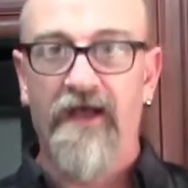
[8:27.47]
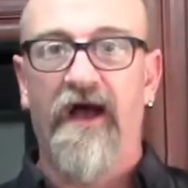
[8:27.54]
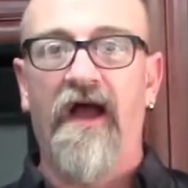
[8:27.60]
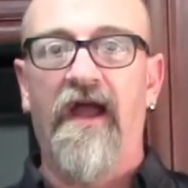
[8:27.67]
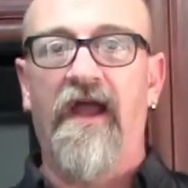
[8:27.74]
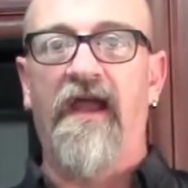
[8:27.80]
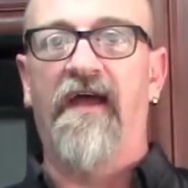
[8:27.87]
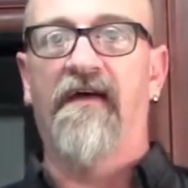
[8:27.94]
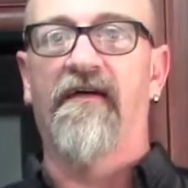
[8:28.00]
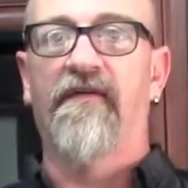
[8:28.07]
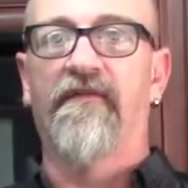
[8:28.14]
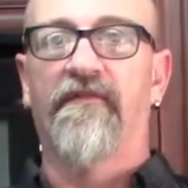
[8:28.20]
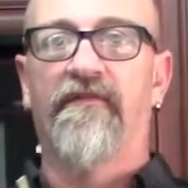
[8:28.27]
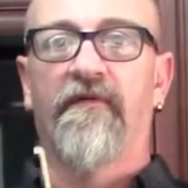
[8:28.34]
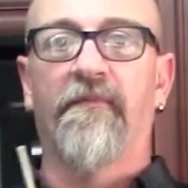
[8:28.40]
I
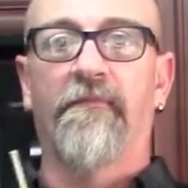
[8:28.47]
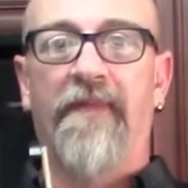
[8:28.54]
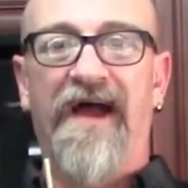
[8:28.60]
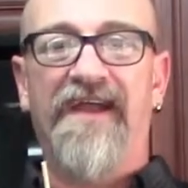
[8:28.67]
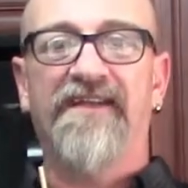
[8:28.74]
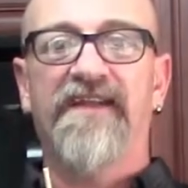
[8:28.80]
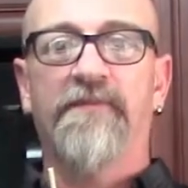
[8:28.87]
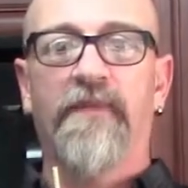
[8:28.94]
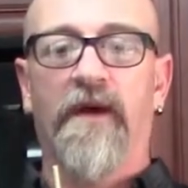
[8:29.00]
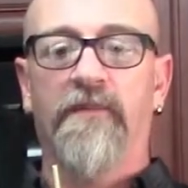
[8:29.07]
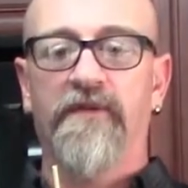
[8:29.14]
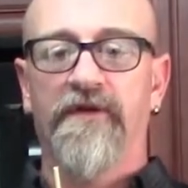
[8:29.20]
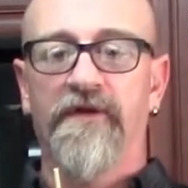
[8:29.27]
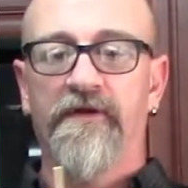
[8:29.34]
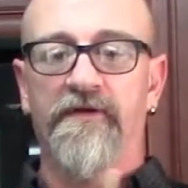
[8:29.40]
have my
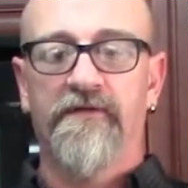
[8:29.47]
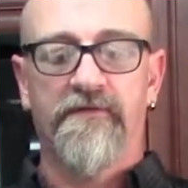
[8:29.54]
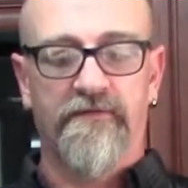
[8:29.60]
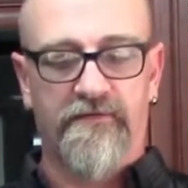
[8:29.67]
debubbler.